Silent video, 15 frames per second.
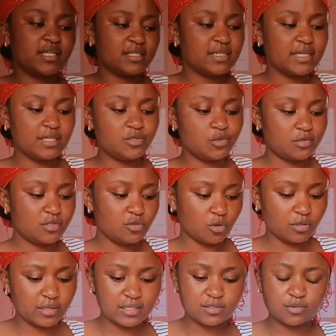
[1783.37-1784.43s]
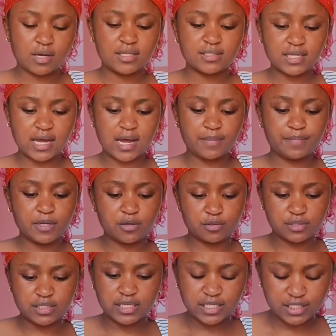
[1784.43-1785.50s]
just need to stock these ones up
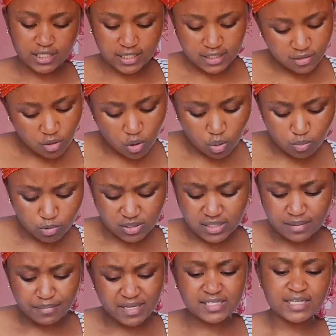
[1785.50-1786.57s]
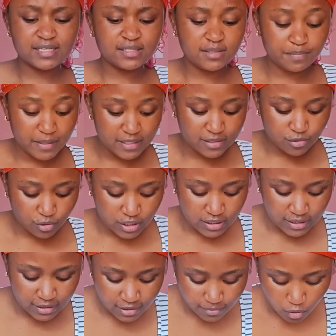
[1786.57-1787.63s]
because the kitchen is almost the messiest place. So it
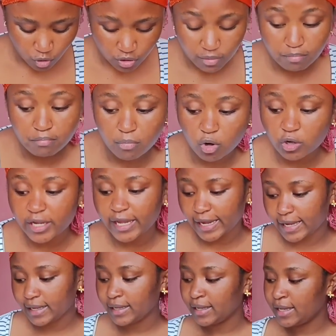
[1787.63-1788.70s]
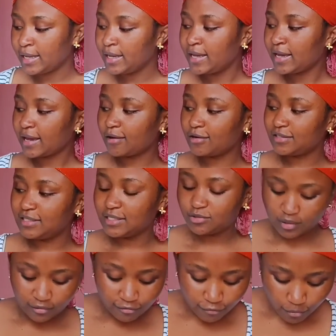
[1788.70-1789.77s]
needs more, more care got this
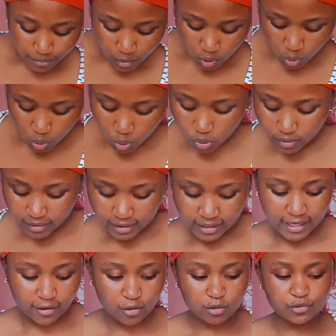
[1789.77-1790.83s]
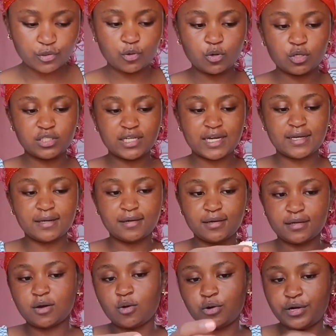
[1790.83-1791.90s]
one for blue and then I also got uh,
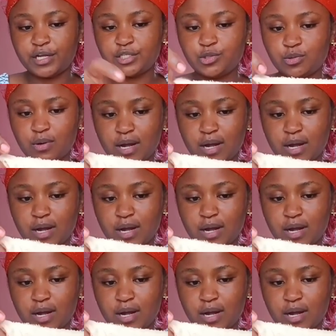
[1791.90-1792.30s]
an orange